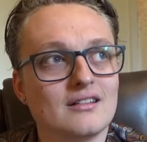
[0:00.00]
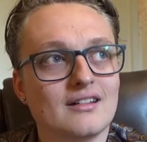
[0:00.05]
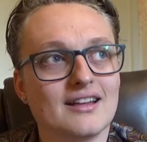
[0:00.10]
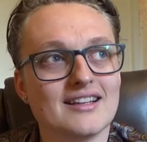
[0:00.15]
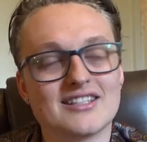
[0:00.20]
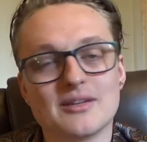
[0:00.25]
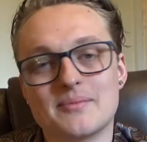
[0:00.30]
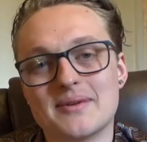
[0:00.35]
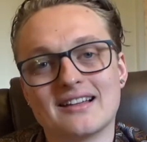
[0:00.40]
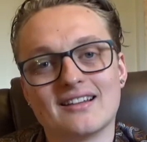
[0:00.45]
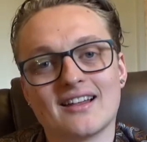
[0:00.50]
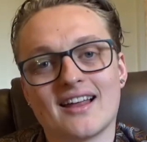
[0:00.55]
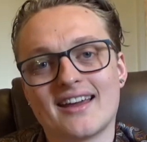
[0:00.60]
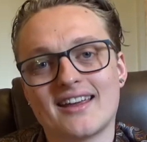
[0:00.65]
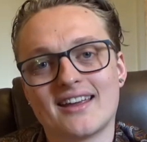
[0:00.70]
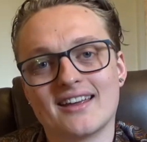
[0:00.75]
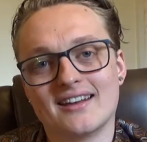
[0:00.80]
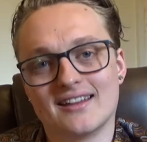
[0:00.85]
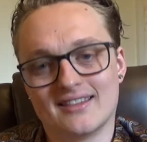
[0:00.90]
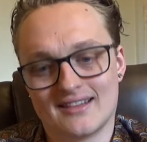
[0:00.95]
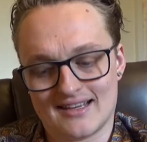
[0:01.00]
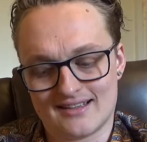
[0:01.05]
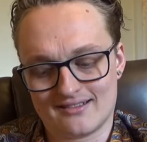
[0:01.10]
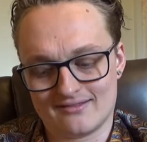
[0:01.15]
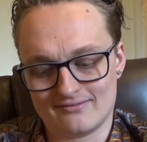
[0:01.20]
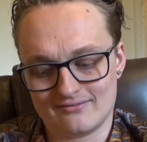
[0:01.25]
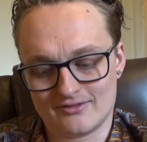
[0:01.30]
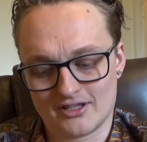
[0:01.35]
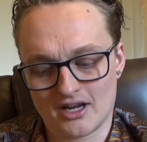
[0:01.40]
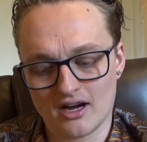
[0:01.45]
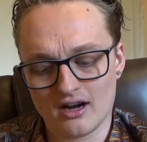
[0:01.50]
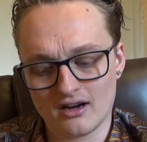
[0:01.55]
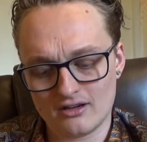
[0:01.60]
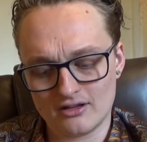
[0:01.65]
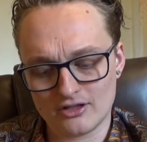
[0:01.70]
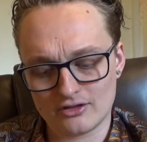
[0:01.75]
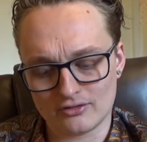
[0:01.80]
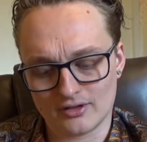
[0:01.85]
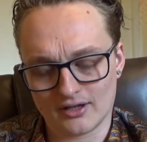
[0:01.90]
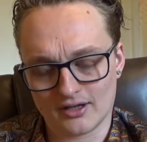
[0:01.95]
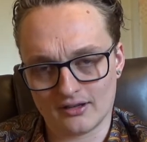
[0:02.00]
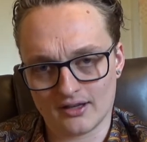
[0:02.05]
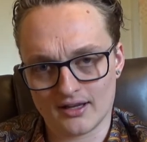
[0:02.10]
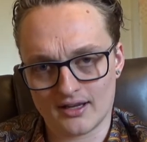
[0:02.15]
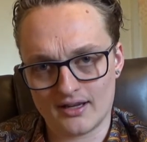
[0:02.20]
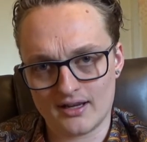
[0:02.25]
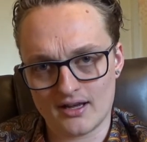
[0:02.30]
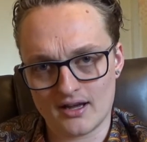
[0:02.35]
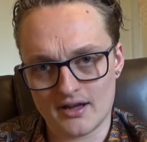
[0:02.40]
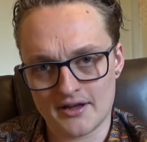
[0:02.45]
it's a bit lacking in that regard, really.